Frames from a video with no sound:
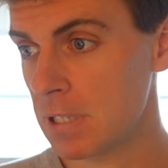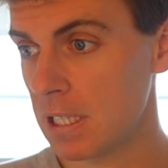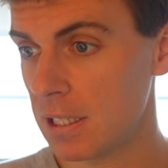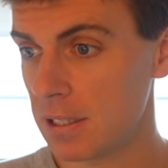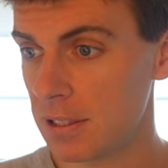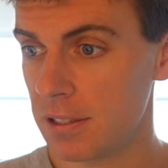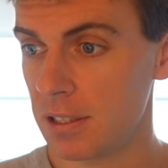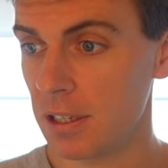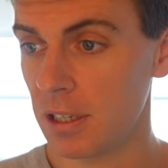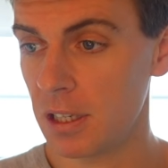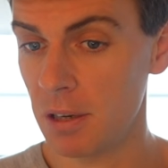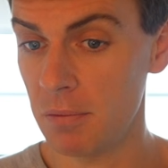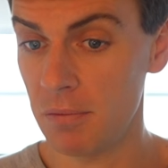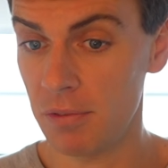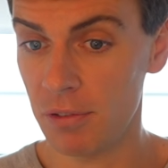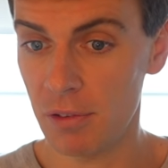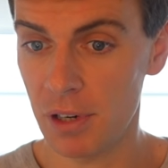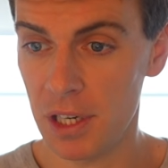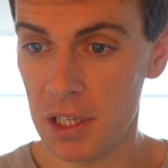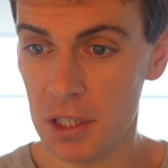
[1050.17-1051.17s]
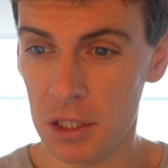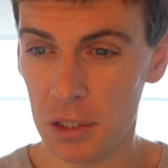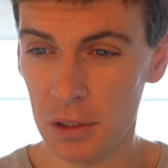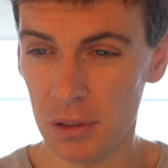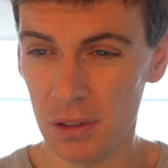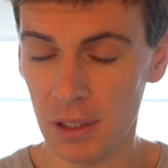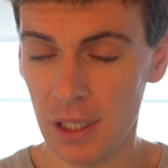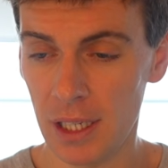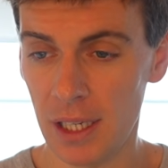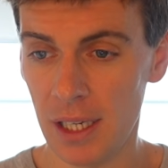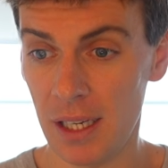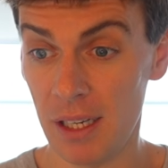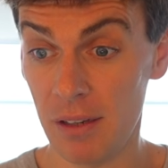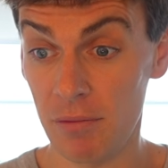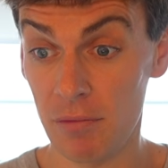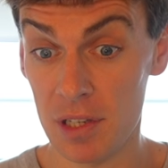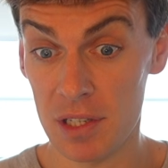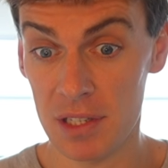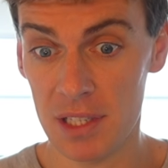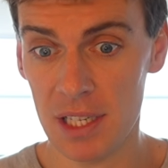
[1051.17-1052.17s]
circumferential
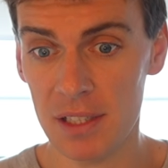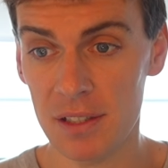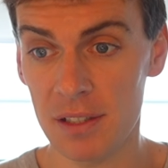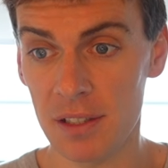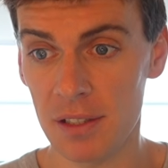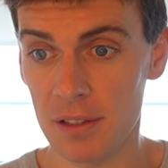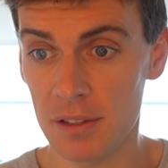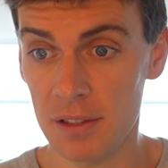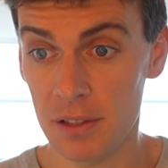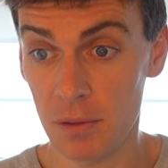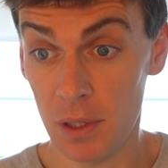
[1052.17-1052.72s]
resistance